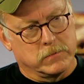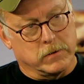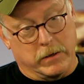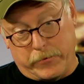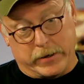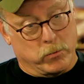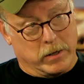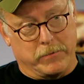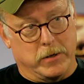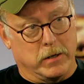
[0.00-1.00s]
In fact, what
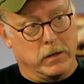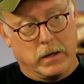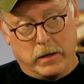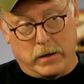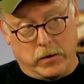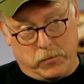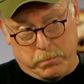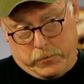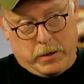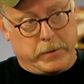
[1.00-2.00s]
I've done is
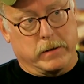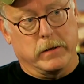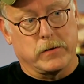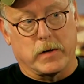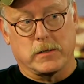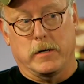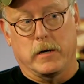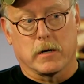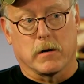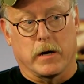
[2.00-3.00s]
typically Cessna
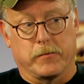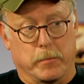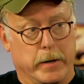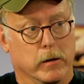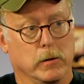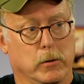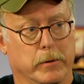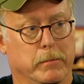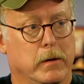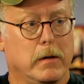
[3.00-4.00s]
aircraft or bare aluminum.